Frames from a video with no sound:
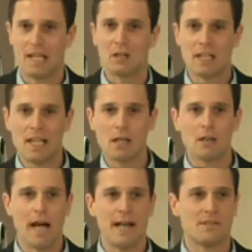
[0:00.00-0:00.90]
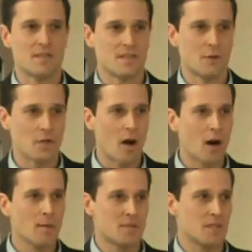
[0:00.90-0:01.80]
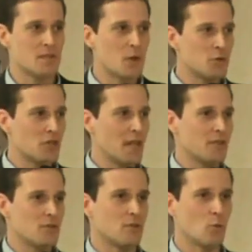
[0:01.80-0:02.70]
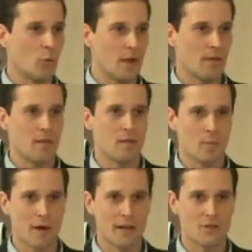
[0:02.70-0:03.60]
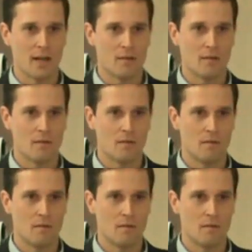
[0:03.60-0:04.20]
It legalizes those harms in association with the project.